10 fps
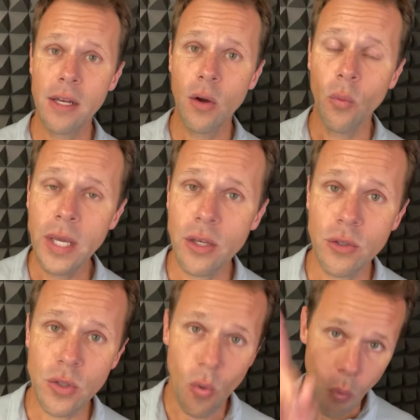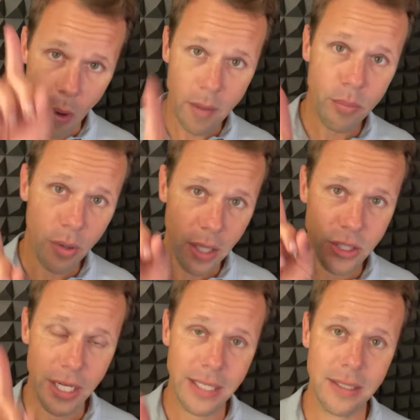We use one
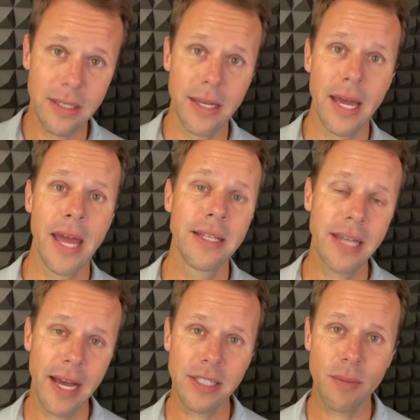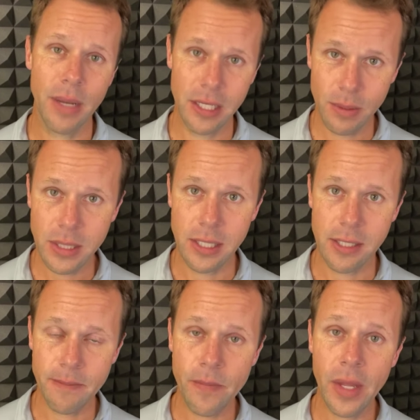project and task management
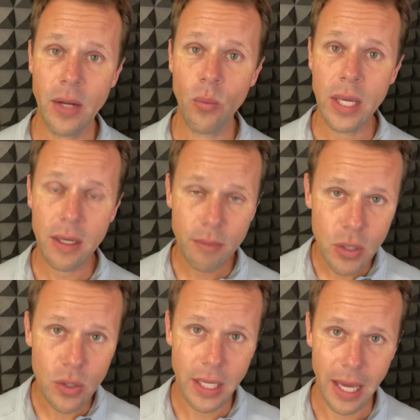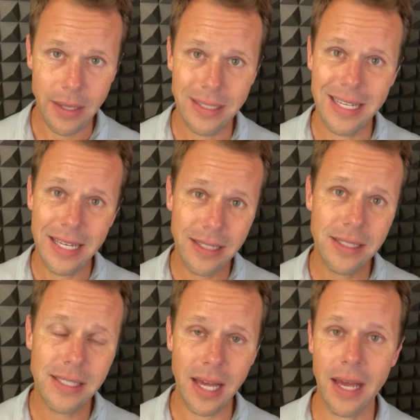system, and we communicate
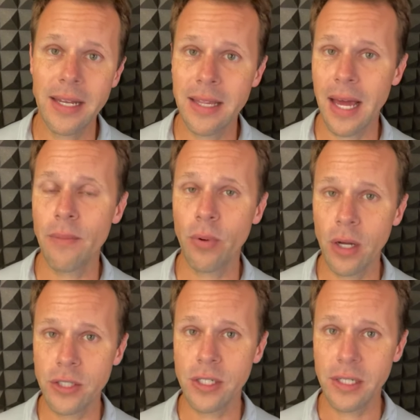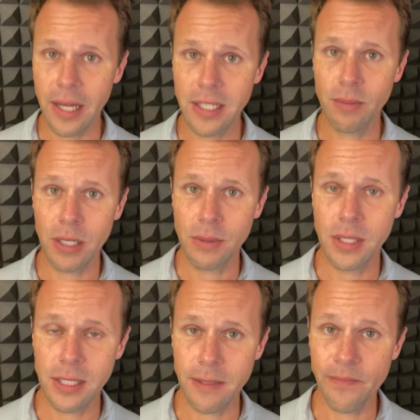inside that project and task management
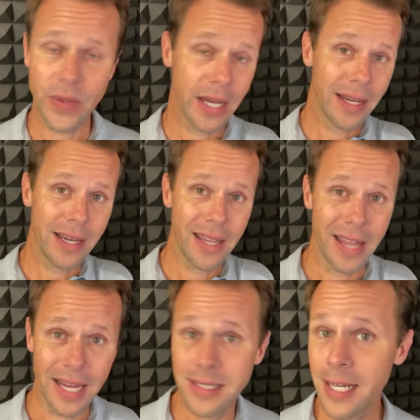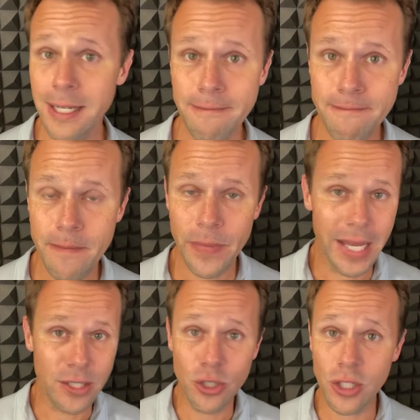system. That's it.
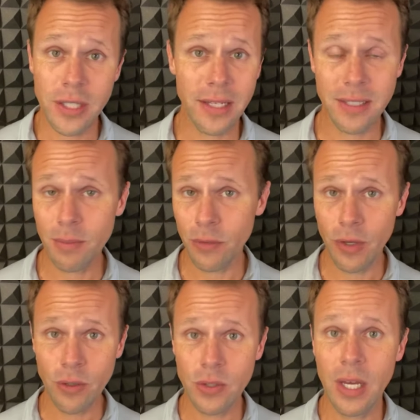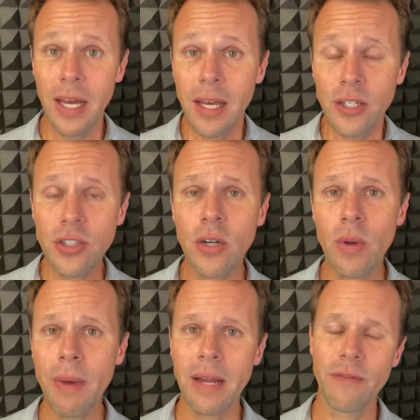It's just that simple, folks. Sure, we
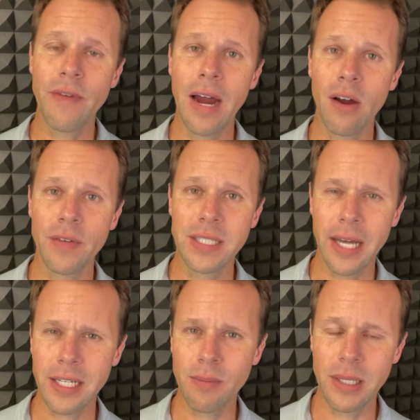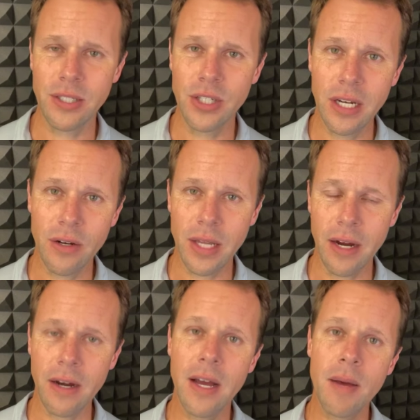might fire off a text message here or
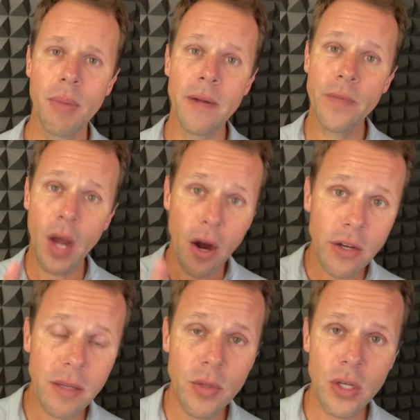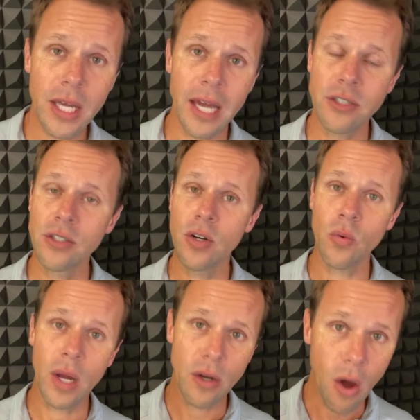there, but our communication
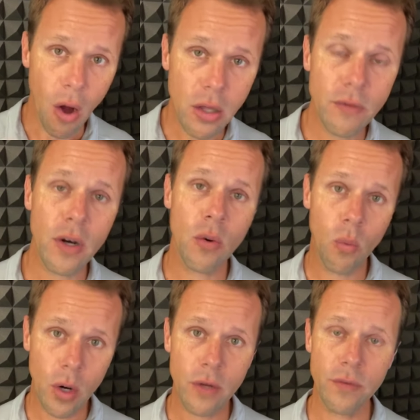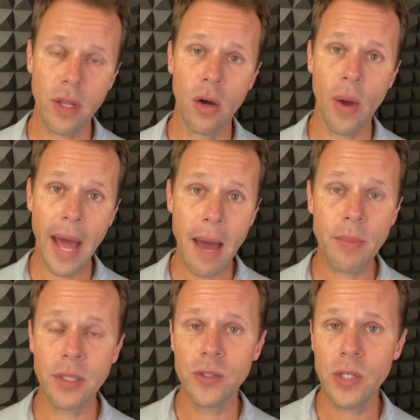around all of our workflow
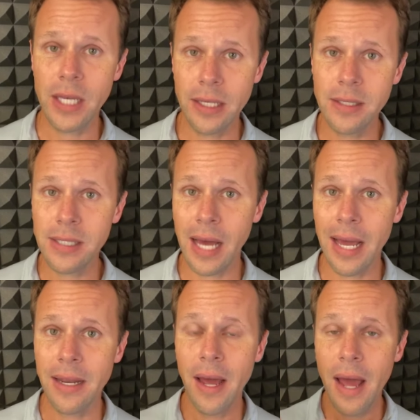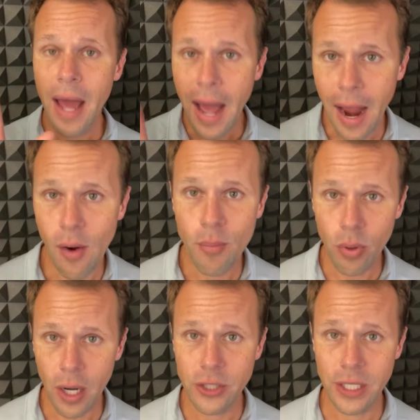happens inside our
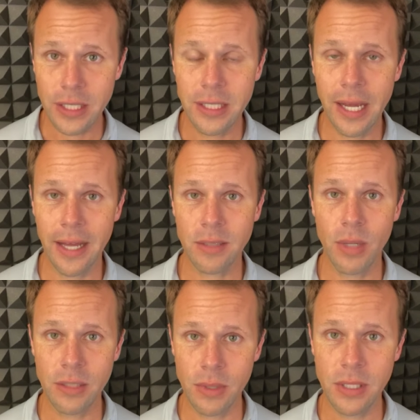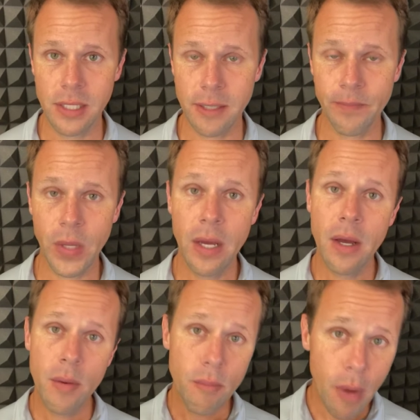project and task management system.
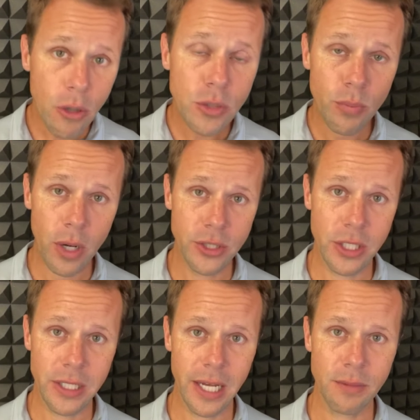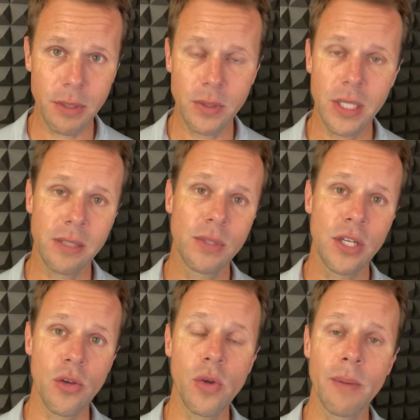Most project and task management systems that
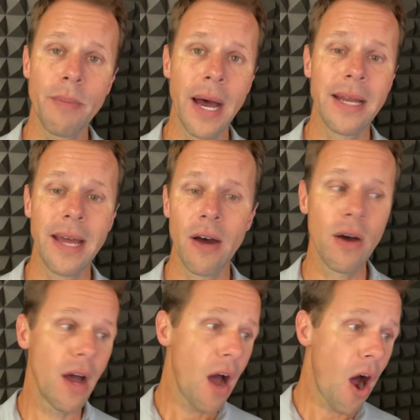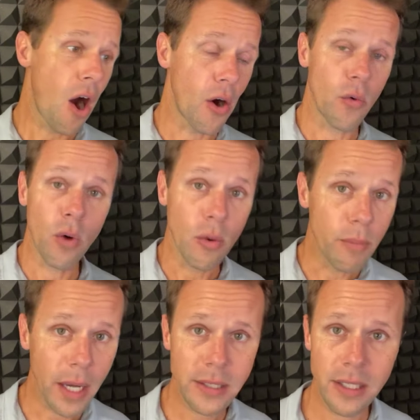you can buy now are
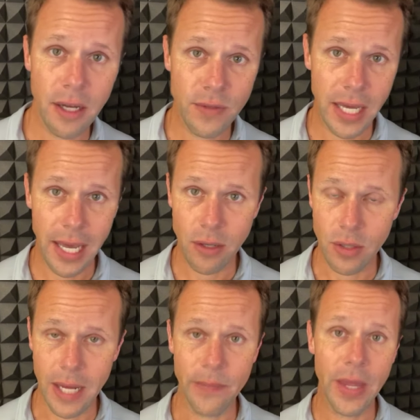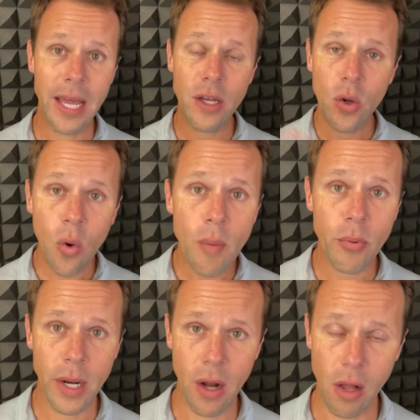robust enough to handle that. They
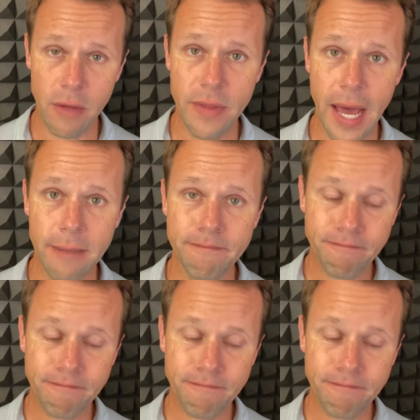incorporate all of that.